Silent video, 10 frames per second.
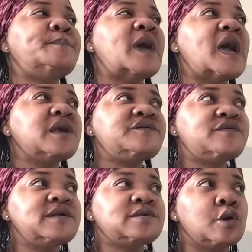bash
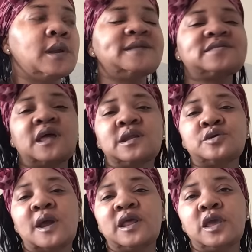this girl instead of
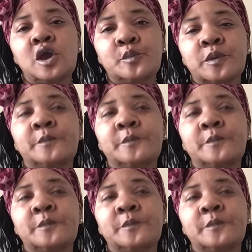trying to help her,